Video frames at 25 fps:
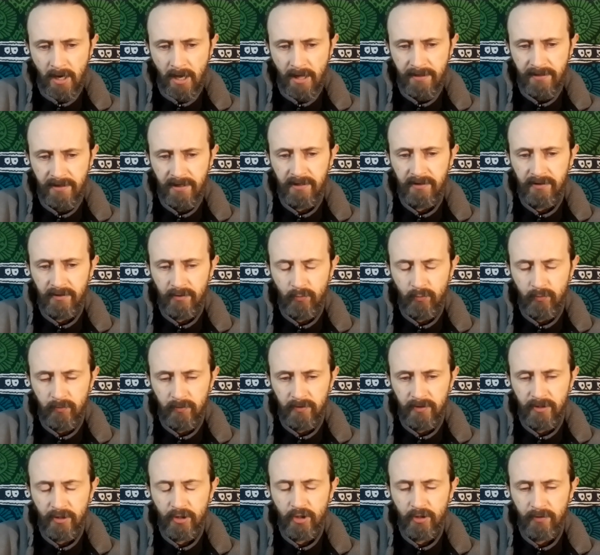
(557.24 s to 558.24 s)
I think there,
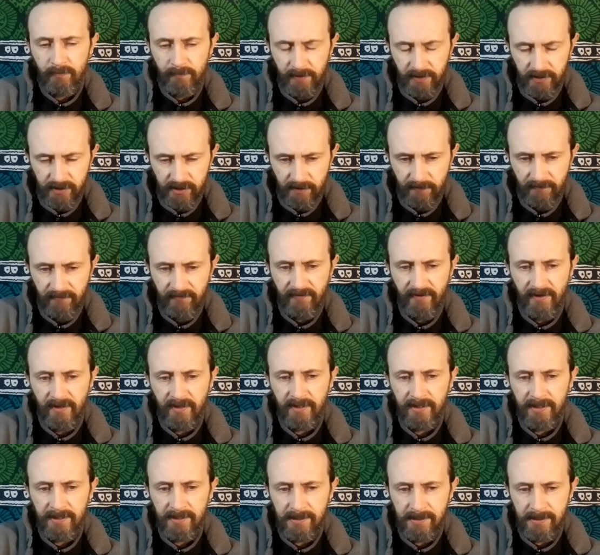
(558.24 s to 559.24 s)
there could have been some
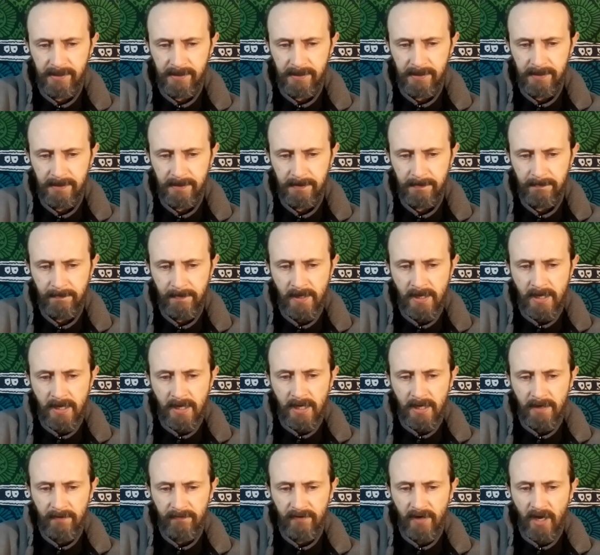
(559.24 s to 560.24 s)
fairness.
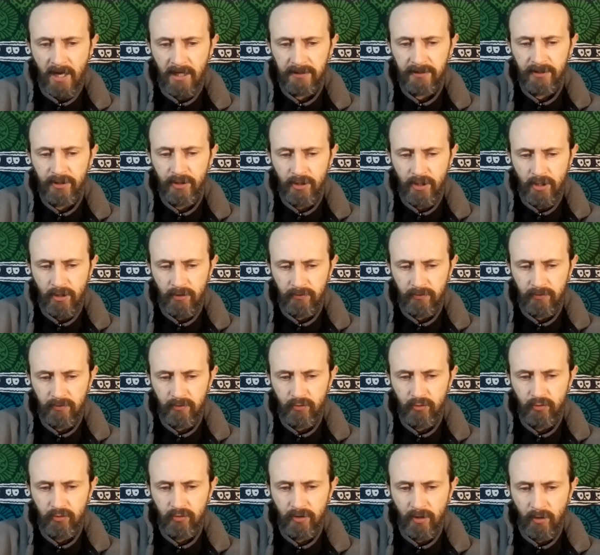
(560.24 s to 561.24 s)
If not, you know,
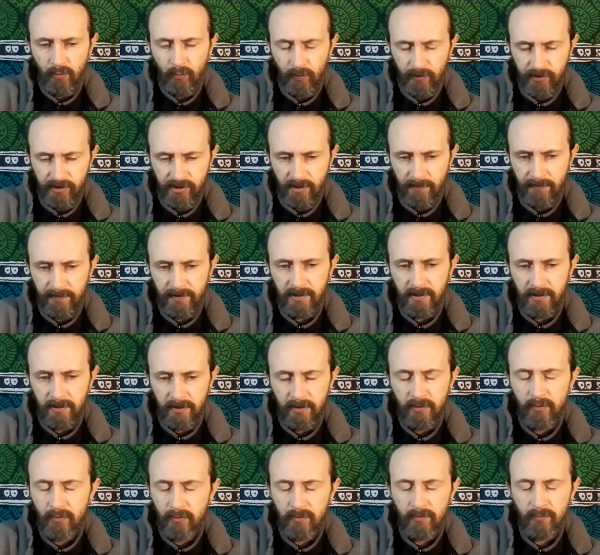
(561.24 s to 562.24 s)
you dealt with something.
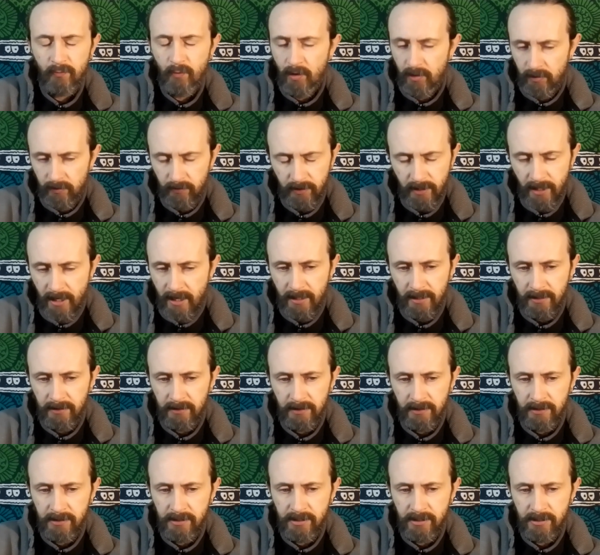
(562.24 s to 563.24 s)
You, well, yeah,
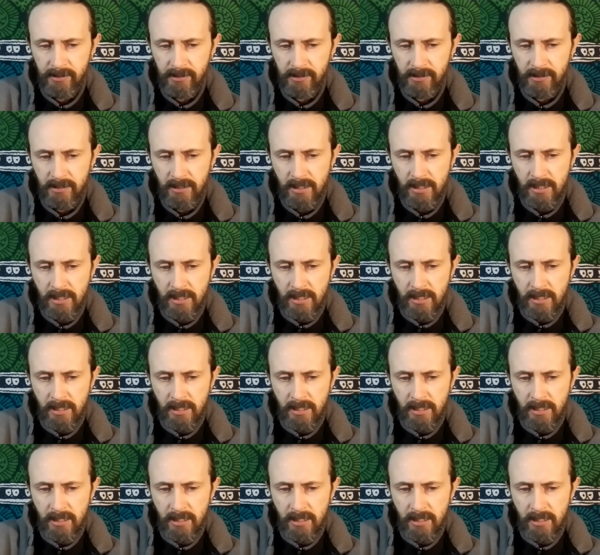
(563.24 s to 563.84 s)
it's just,